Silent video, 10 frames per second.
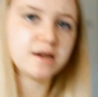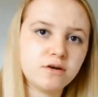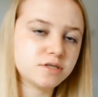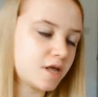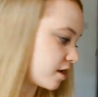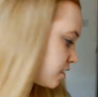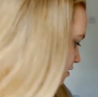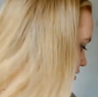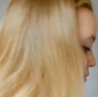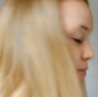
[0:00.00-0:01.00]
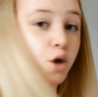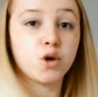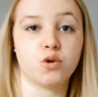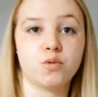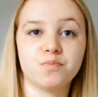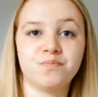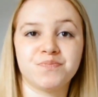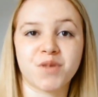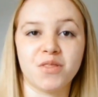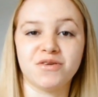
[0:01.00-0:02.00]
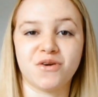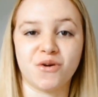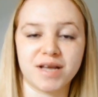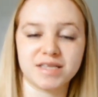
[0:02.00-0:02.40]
It looks like a poo on the floor.